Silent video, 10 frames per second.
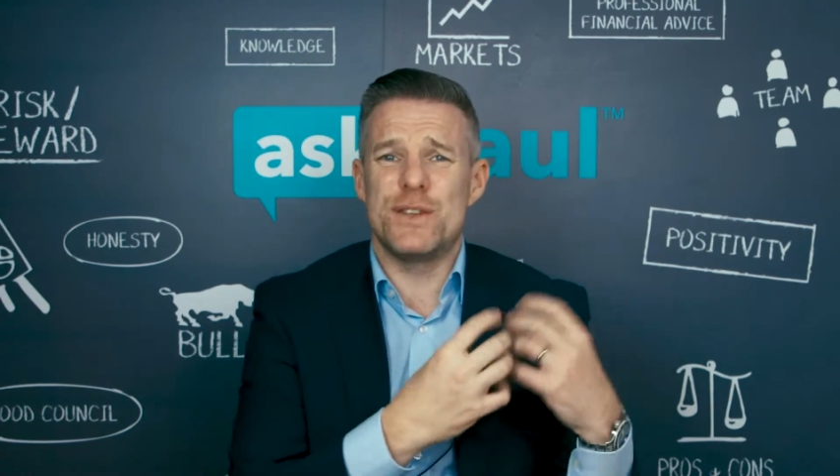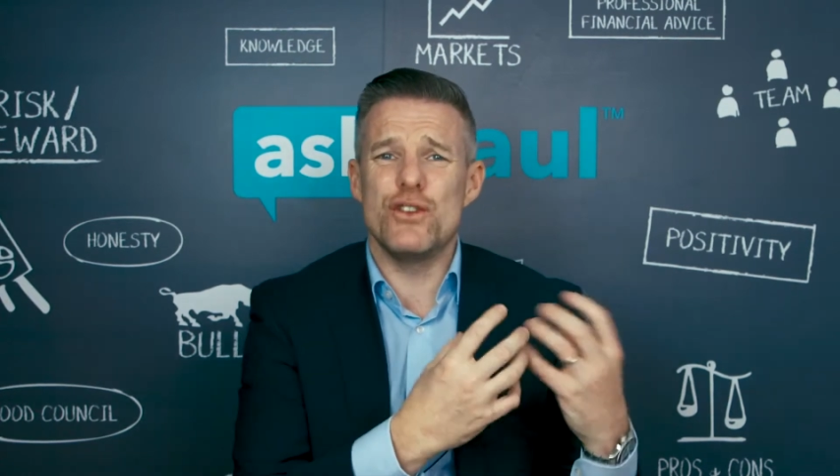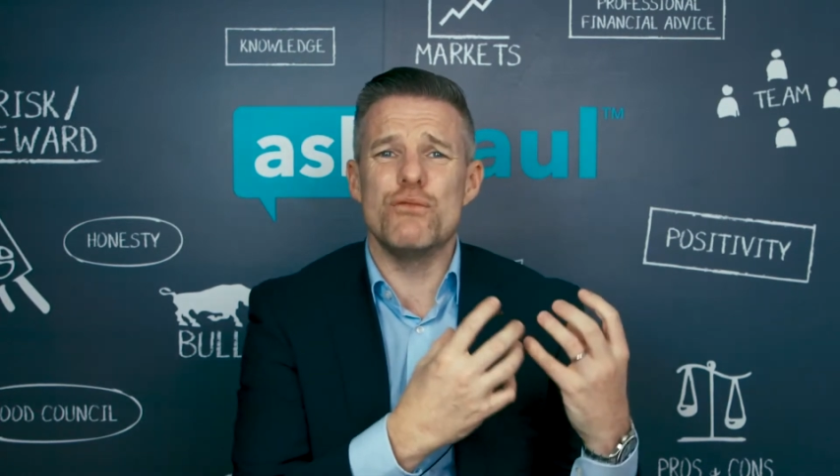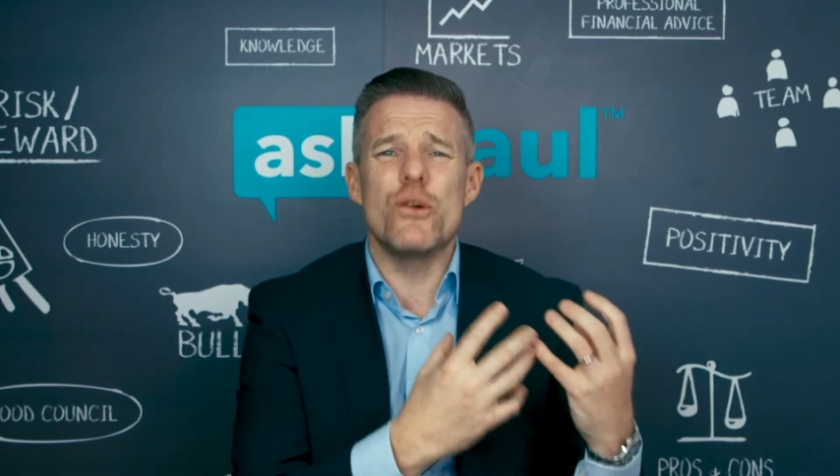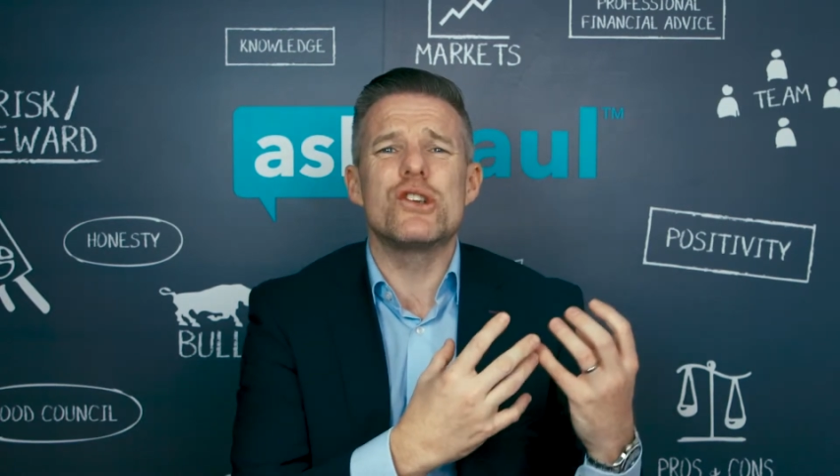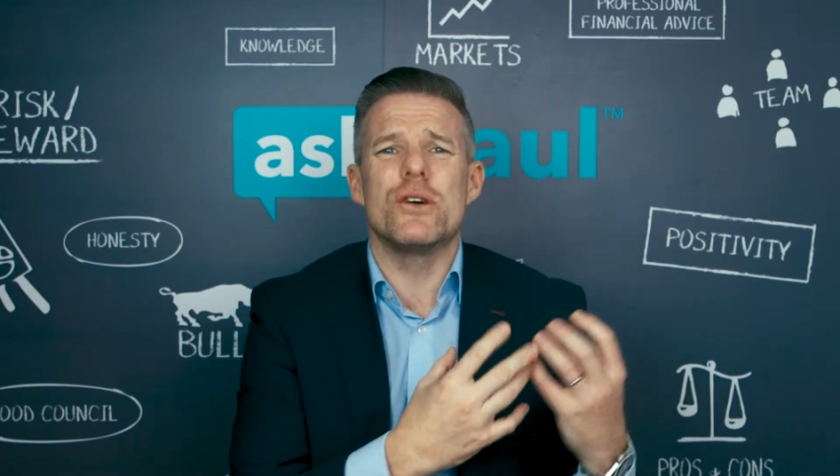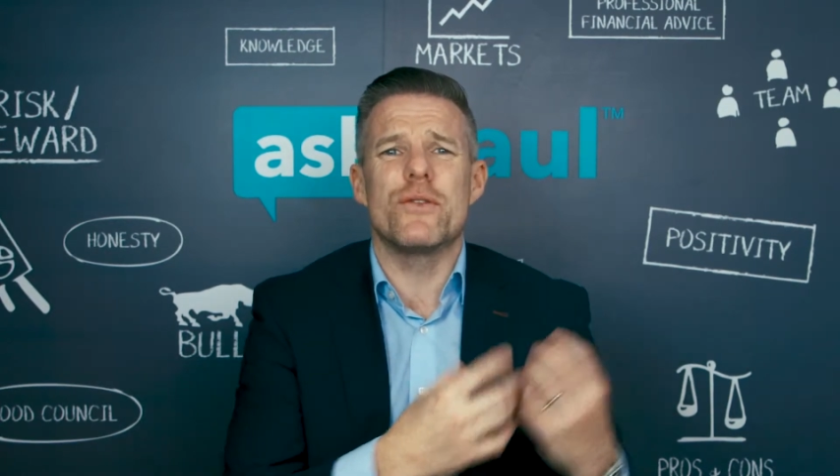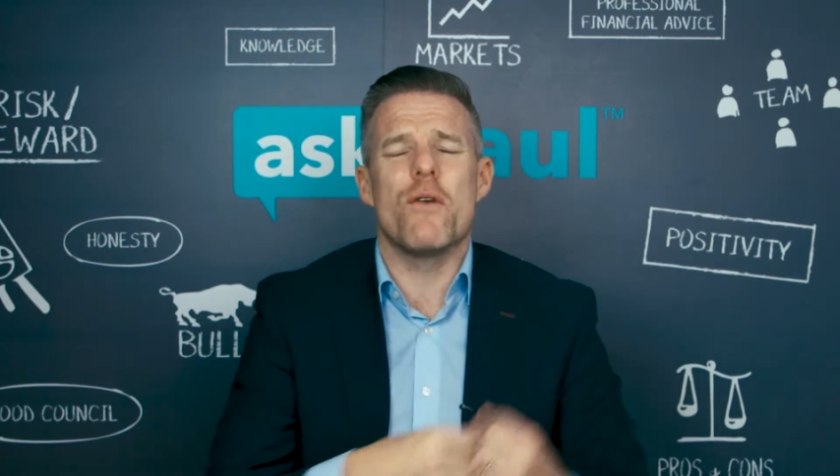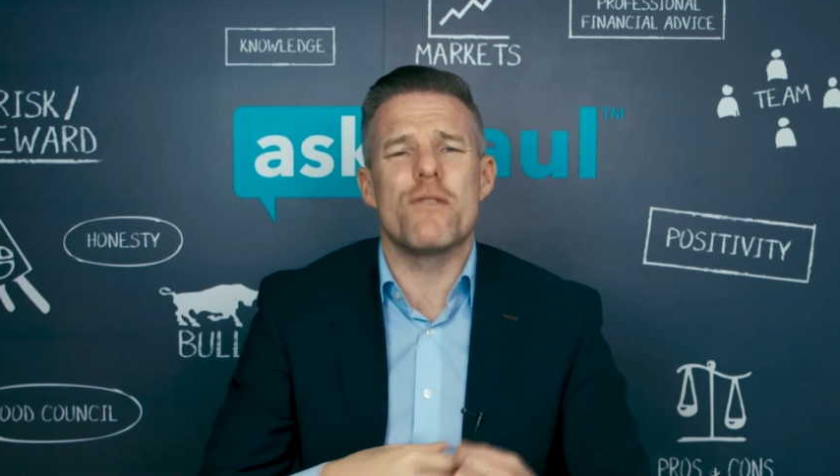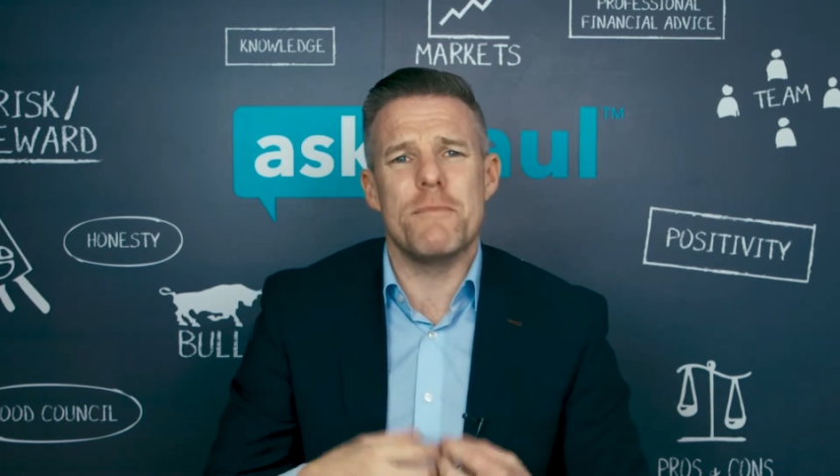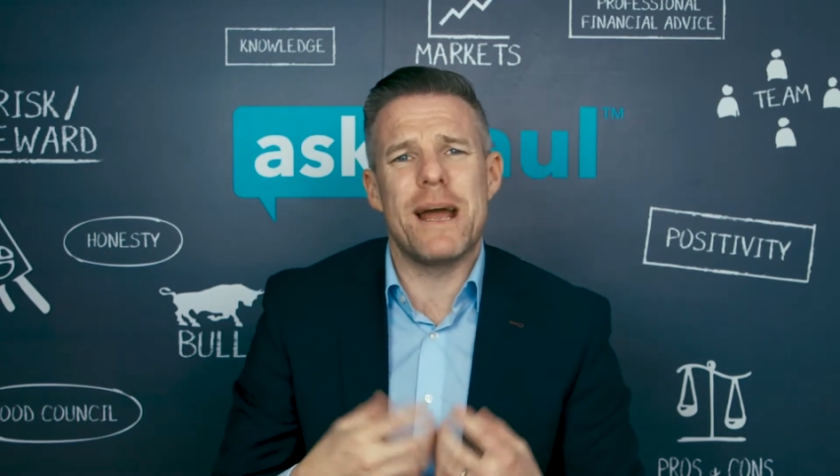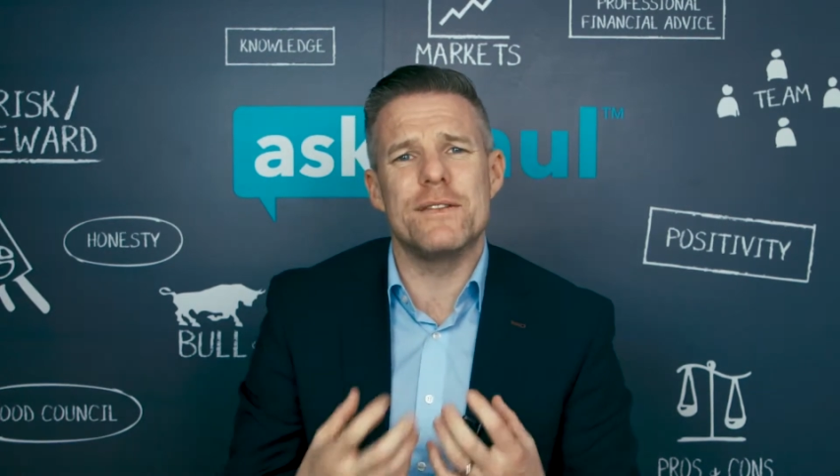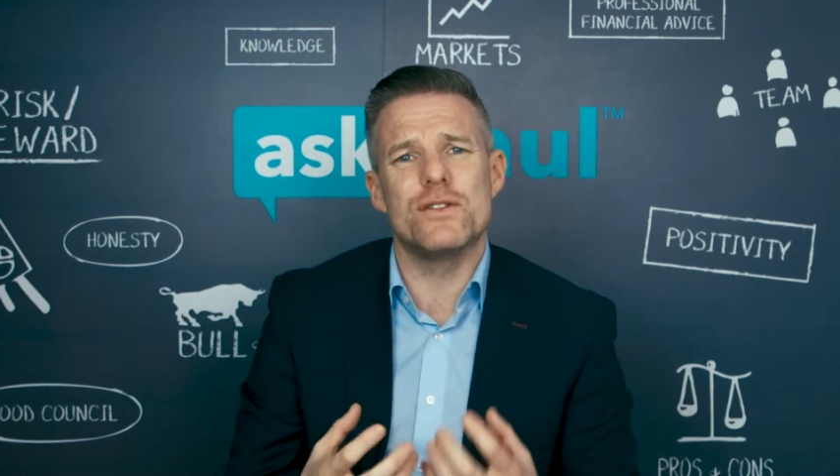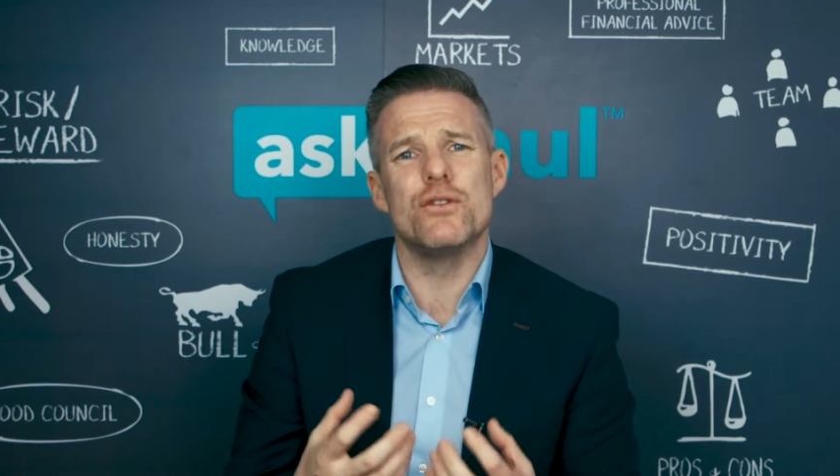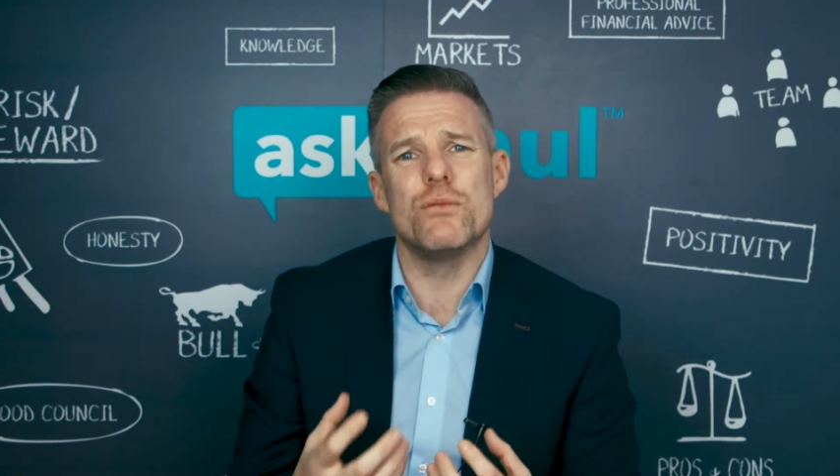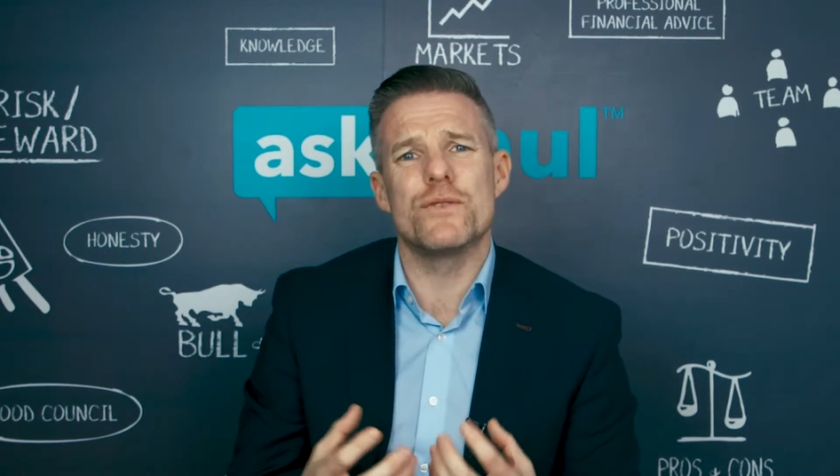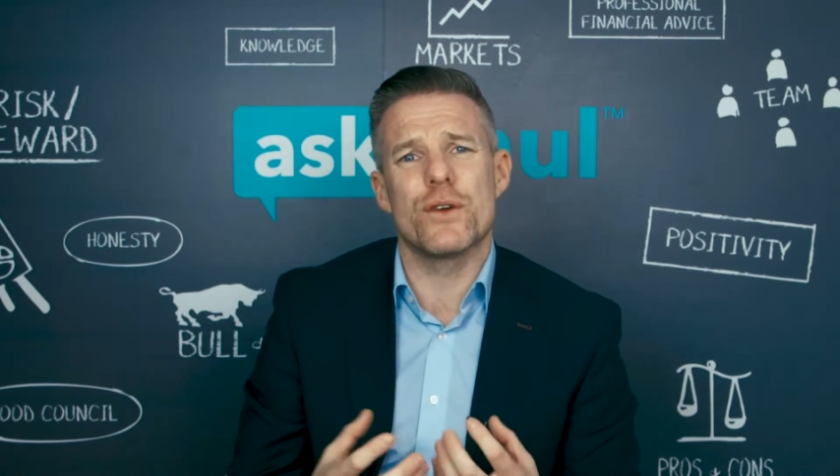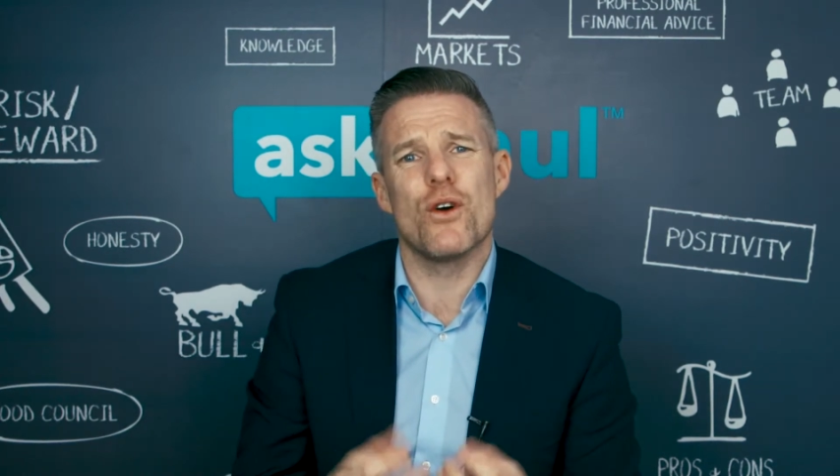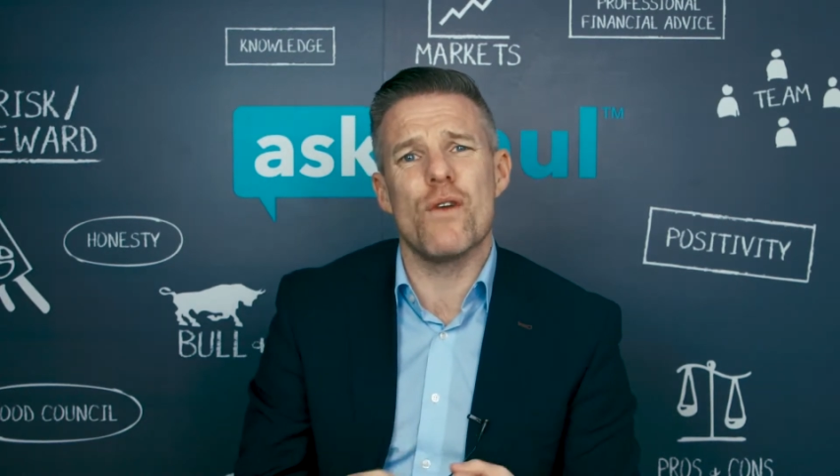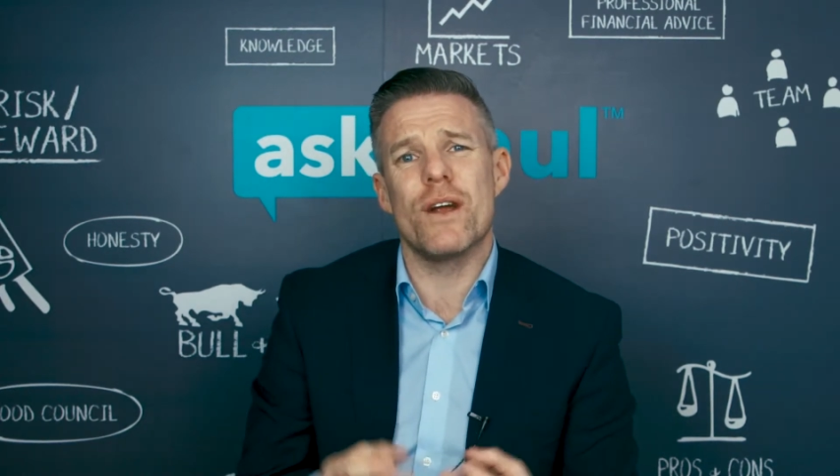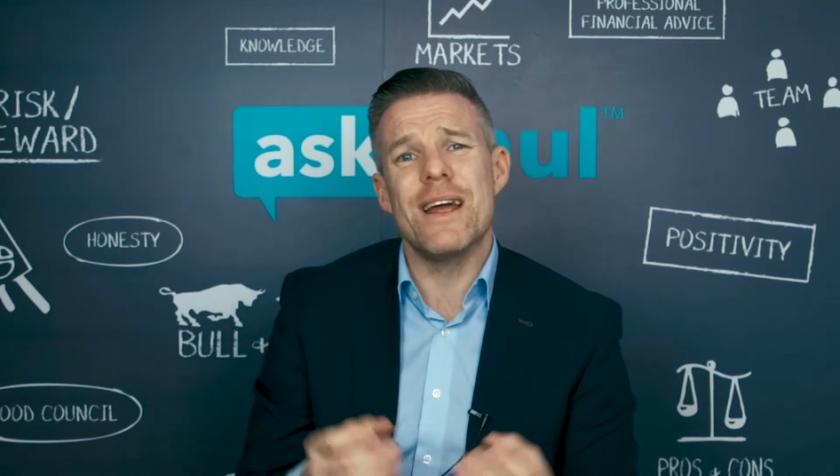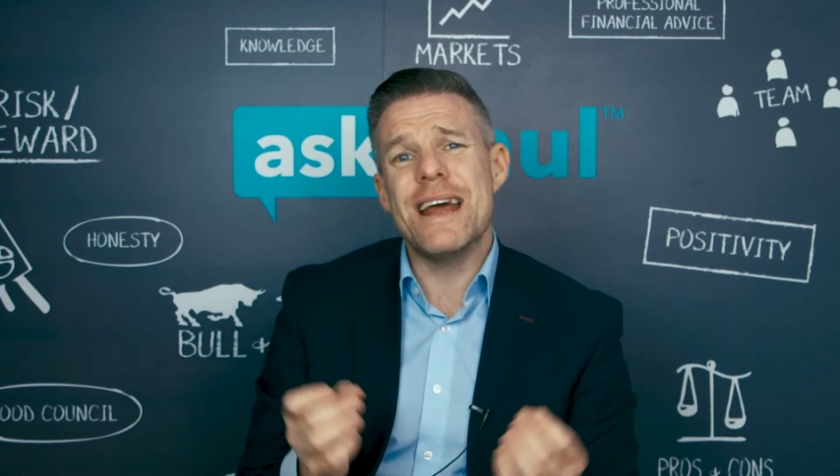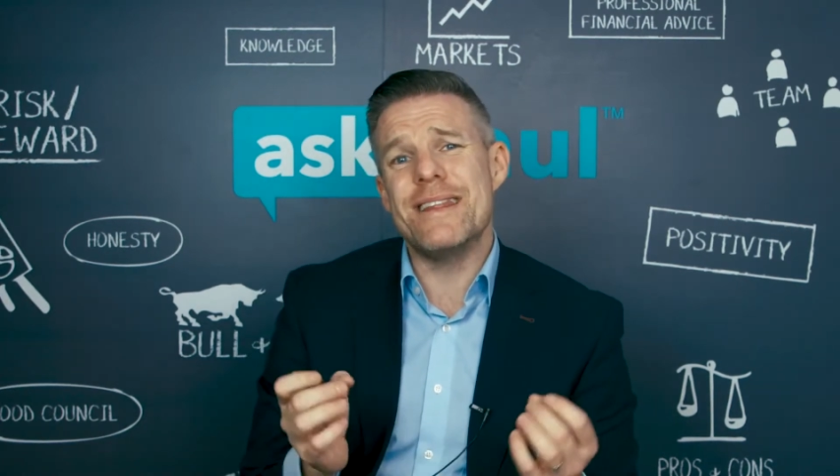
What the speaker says: too much life cover and paying too much for cover